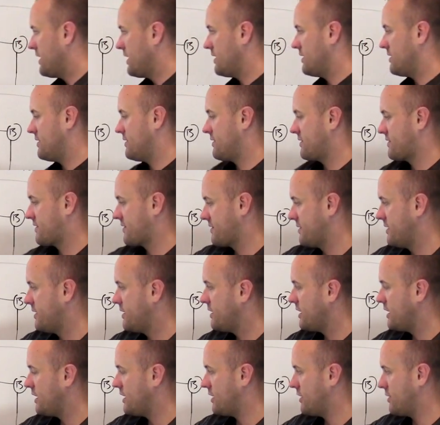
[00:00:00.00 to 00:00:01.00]
is,
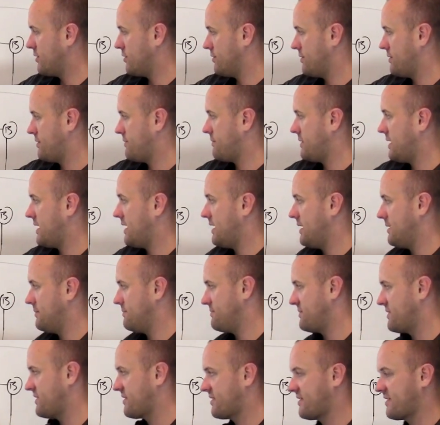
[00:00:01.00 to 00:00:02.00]
you know,
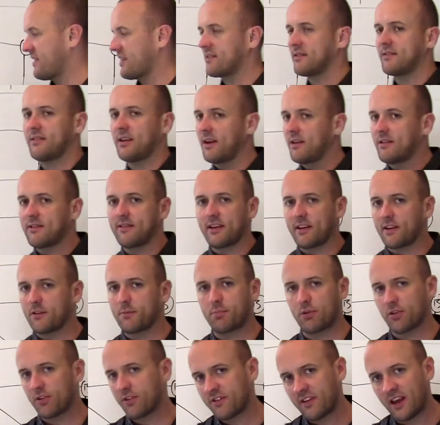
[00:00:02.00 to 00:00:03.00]

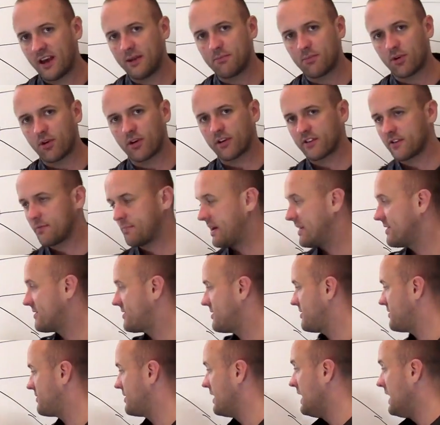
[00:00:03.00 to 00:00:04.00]
66% uh, more
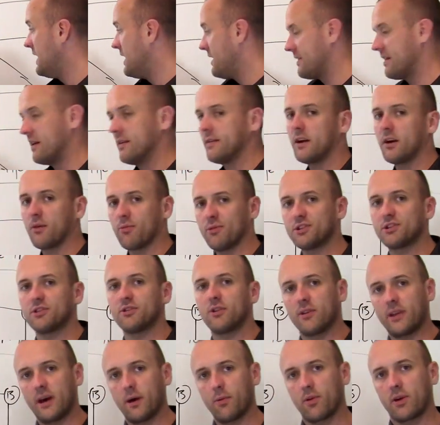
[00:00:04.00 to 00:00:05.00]
expensive than the
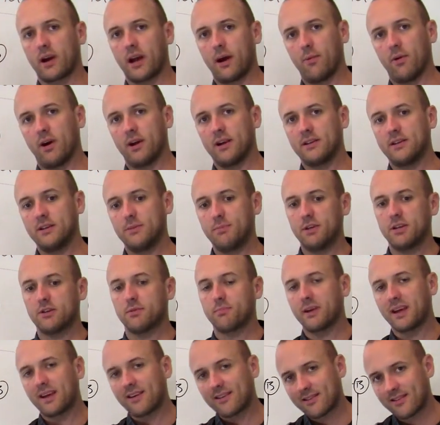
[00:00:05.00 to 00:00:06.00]
original network I wanted to
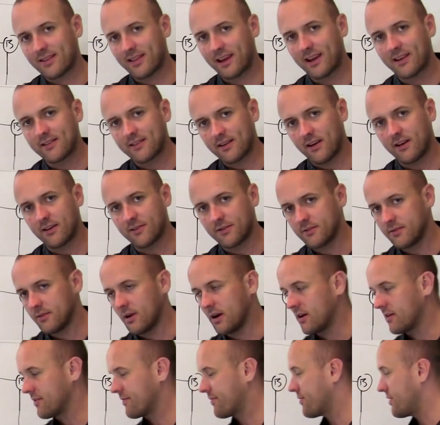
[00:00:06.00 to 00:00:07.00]
build because links aren't,
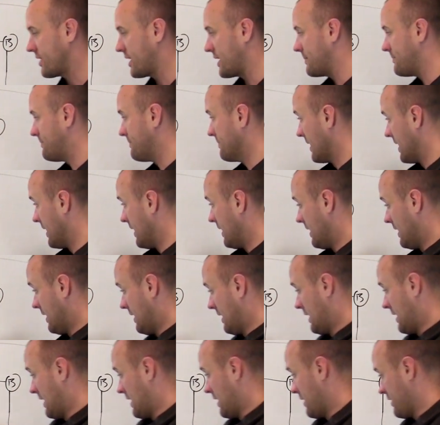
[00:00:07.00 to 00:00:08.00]
aren't free.
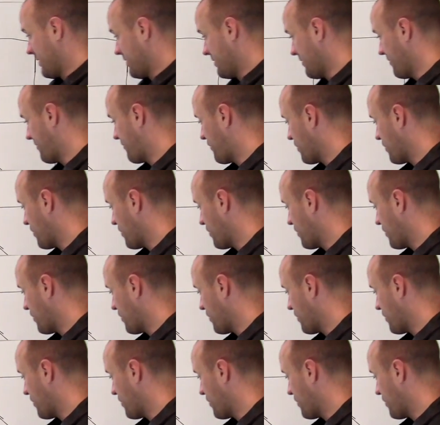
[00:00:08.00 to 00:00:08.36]
The